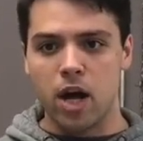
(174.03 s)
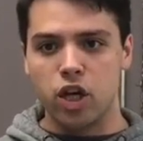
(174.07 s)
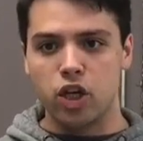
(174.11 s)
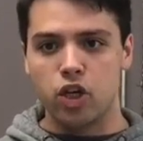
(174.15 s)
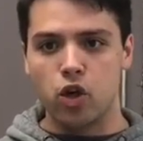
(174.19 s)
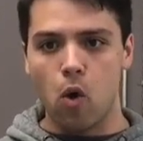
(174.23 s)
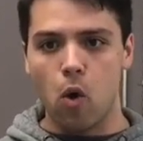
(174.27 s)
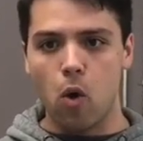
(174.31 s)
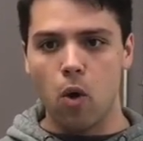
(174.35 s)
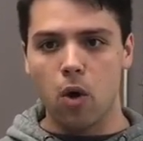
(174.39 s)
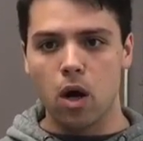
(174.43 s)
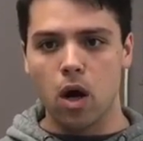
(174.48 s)

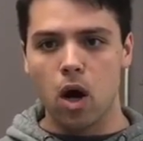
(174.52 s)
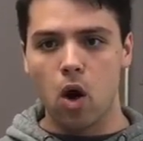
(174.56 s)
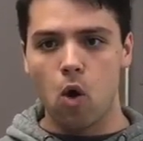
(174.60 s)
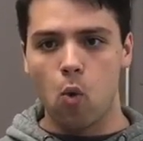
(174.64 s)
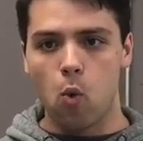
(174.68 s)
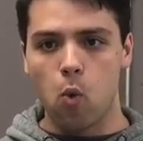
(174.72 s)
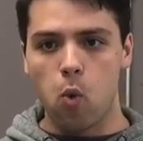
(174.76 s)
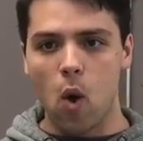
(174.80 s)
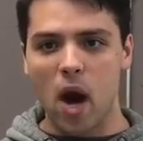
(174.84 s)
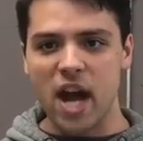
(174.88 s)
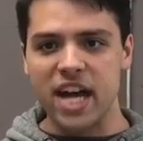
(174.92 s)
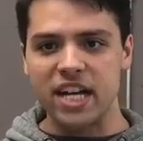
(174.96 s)
you're
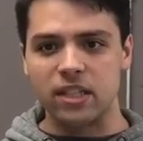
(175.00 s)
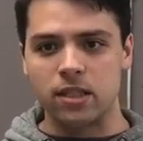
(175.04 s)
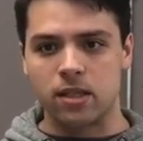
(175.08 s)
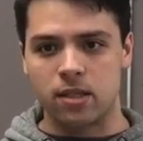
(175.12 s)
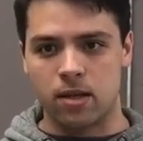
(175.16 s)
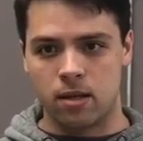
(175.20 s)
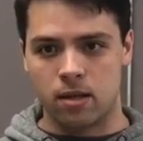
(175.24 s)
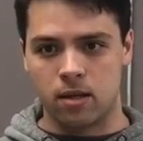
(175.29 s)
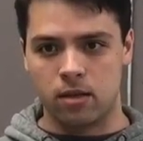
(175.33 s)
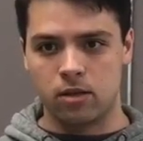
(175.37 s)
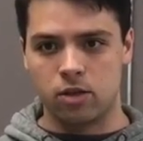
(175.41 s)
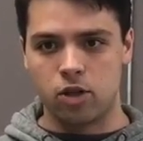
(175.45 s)
white,
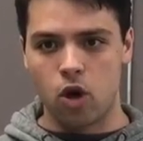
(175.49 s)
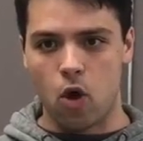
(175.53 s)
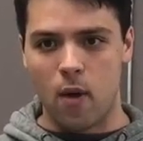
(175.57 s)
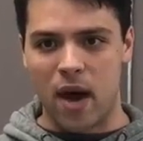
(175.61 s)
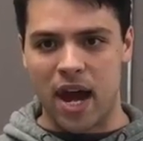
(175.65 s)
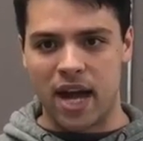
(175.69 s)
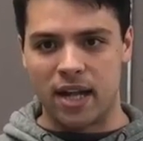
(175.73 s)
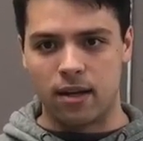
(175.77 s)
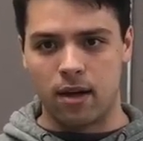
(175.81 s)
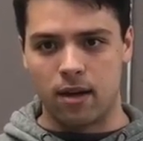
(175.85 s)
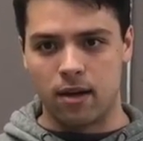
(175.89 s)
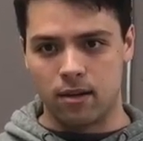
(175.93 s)

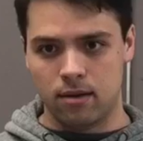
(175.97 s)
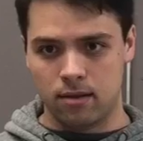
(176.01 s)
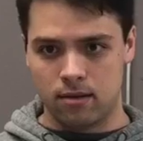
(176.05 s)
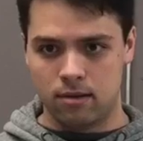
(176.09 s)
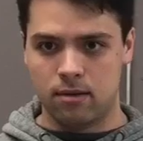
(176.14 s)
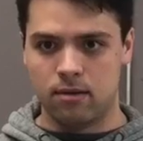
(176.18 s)
Joanna.